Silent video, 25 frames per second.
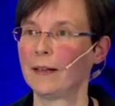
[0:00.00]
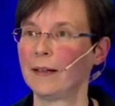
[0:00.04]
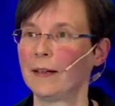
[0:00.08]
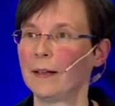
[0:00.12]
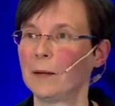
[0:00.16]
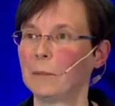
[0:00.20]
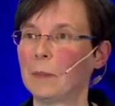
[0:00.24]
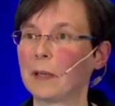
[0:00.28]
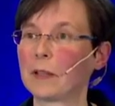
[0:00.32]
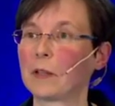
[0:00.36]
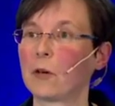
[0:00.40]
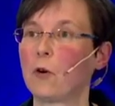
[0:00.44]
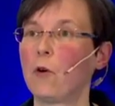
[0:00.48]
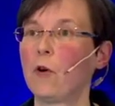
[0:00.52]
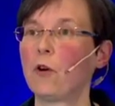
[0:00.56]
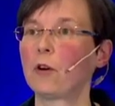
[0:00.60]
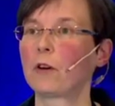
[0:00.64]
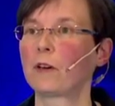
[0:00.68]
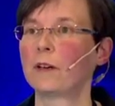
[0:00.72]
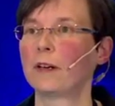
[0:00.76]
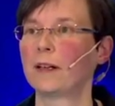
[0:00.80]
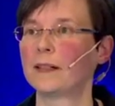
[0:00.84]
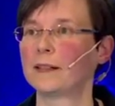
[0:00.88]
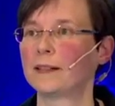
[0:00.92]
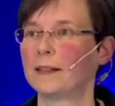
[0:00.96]
But
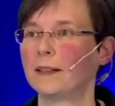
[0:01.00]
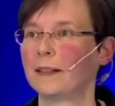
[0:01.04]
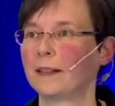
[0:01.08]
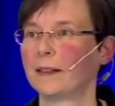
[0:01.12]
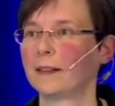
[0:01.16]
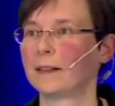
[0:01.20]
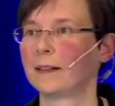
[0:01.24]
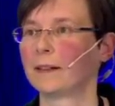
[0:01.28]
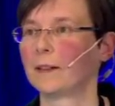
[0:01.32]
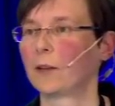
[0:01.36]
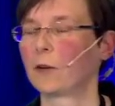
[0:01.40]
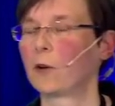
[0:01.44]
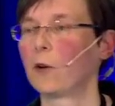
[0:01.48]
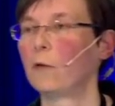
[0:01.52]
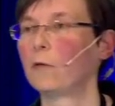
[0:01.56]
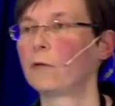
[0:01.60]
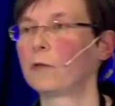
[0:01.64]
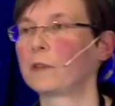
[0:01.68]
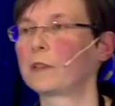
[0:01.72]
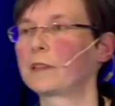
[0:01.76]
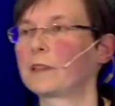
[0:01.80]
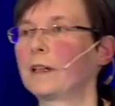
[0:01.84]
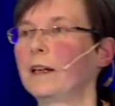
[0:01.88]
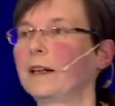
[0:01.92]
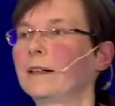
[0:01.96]
organizing a
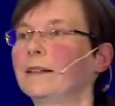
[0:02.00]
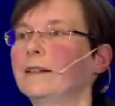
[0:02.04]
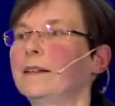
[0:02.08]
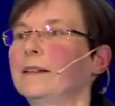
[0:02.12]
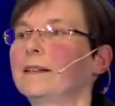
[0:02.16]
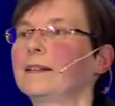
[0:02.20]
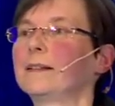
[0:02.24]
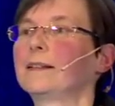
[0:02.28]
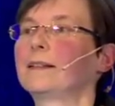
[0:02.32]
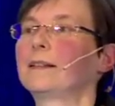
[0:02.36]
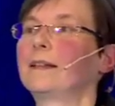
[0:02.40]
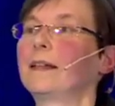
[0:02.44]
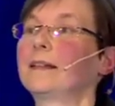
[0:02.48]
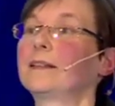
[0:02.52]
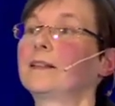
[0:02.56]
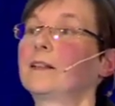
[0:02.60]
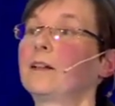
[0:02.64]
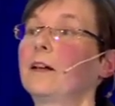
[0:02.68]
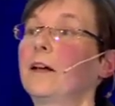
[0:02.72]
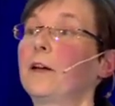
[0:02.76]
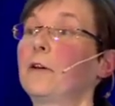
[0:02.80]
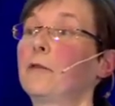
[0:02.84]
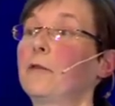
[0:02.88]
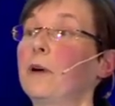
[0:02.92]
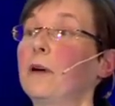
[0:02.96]
conference like this takes a
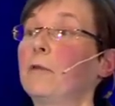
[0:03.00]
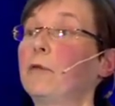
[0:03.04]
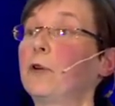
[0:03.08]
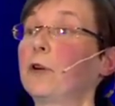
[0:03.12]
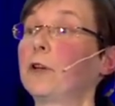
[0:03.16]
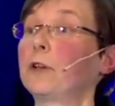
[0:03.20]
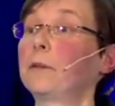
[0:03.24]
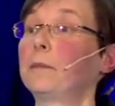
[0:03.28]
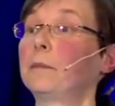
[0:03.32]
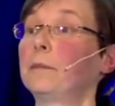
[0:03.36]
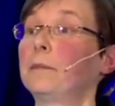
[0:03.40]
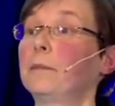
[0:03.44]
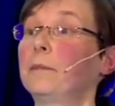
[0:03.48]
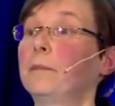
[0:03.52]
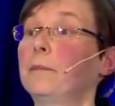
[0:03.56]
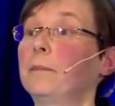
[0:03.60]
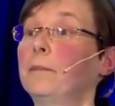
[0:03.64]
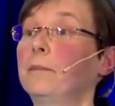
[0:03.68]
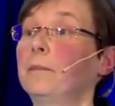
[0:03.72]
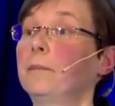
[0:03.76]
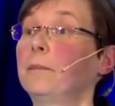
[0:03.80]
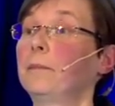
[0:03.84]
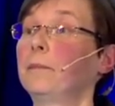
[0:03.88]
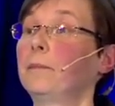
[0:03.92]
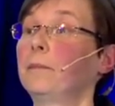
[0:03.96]
lot of effort.
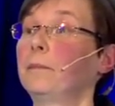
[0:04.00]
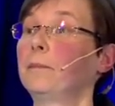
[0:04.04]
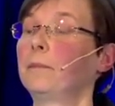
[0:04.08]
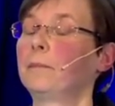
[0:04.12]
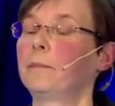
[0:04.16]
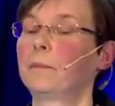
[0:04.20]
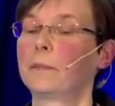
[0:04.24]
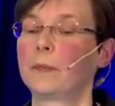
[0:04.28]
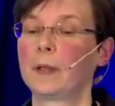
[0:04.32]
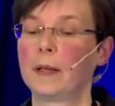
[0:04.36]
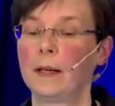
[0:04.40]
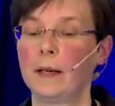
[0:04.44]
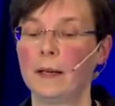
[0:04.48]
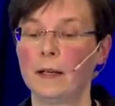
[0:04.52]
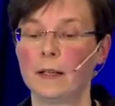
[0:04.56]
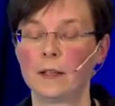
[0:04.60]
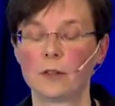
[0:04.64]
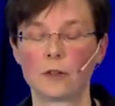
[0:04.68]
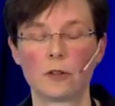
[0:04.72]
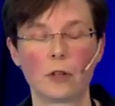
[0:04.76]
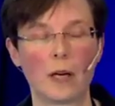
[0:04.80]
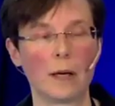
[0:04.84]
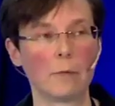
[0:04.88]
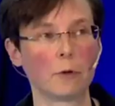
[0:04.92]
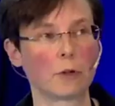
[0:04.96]

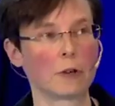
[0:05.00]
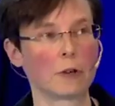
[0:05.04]
So I would